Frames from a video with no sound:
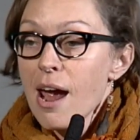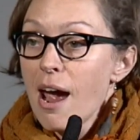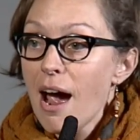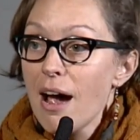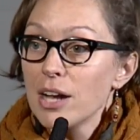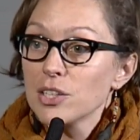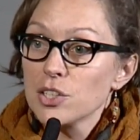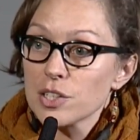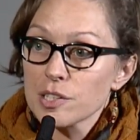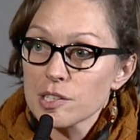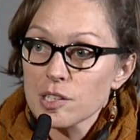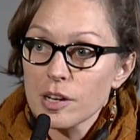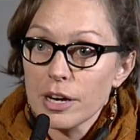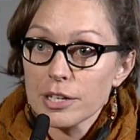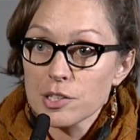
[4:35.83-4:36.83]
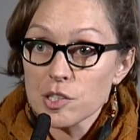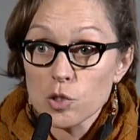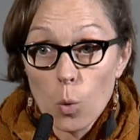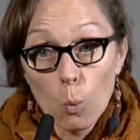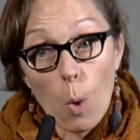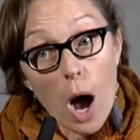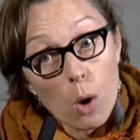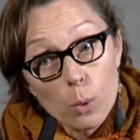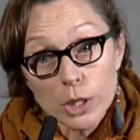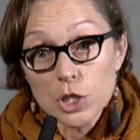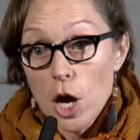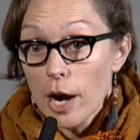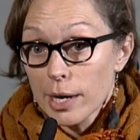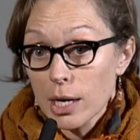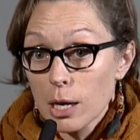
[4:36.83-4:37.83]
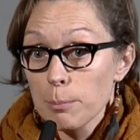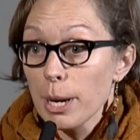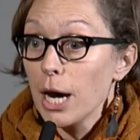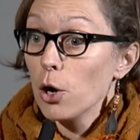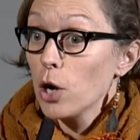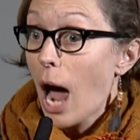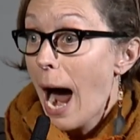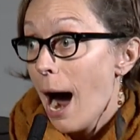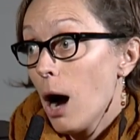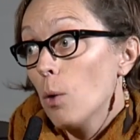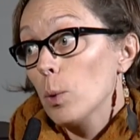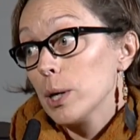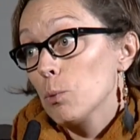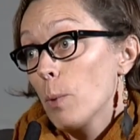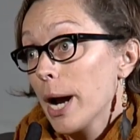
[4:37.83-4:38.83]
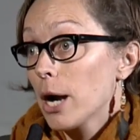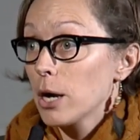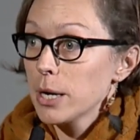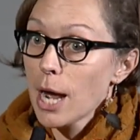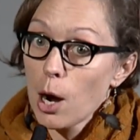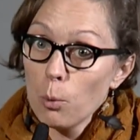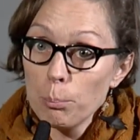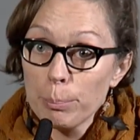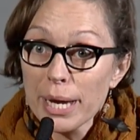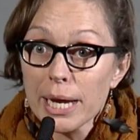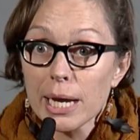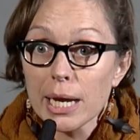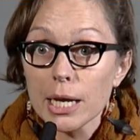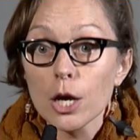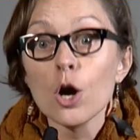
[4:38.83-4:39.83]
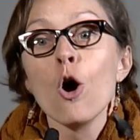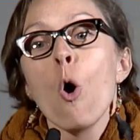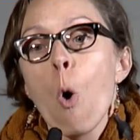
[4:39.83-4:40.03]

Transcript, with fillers: and discuss, while we're talking about how and where and how big,